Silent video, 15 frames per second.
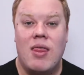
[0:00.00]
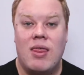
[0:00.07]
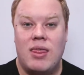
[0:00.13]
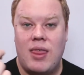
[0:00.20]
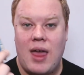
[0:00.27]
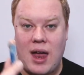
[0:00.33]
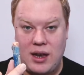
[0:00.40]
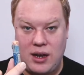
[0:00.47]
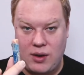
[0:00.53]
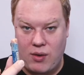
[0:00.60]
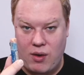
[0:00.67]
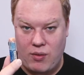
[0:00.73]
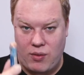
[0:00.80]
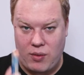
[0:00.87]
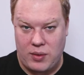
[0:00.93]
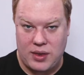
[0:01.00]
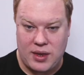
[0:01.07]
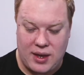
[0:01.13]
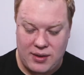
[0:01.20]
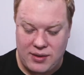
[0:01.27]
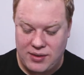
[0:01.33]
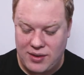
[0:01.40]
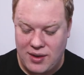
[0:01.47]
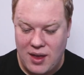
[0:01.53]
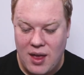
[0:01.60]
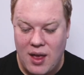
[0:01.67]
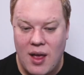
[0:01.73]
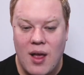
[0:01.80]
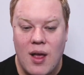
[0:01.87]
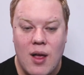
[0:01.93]
then you go over it with this.
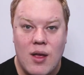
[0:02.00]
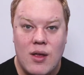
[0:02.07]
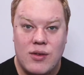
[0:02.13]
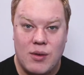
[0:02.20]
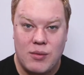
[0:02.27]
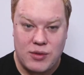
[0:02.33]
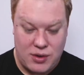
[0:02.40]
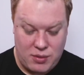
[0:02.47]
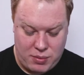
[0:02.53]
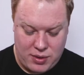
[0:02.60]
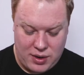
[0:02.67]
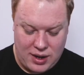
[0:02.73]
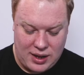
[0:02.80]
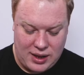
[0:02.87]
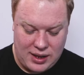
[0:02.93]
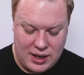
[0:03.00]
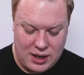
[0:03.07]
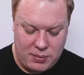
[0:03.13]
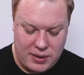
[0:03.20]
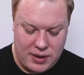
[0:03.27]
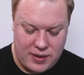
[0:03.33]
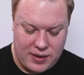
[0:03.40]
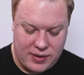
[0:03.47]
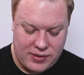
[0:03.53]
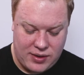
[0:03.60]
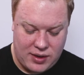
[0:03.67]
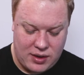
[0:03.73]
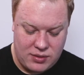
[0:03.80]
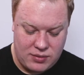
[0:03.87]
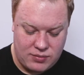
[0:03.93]
So I'm just going to put a little bit of this
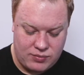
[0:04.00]
on